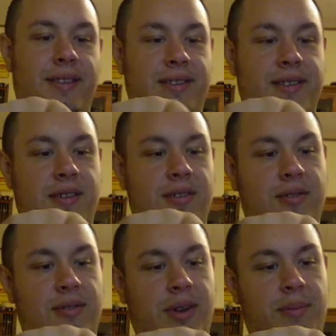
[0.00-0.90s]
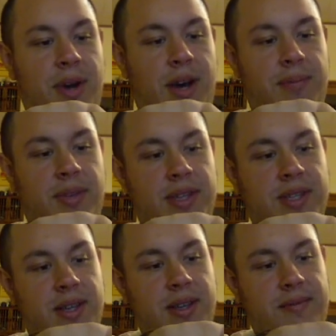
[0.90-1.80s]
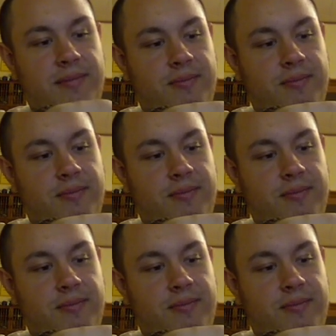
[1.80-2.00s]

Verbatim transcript: so, we're gonna pop this in.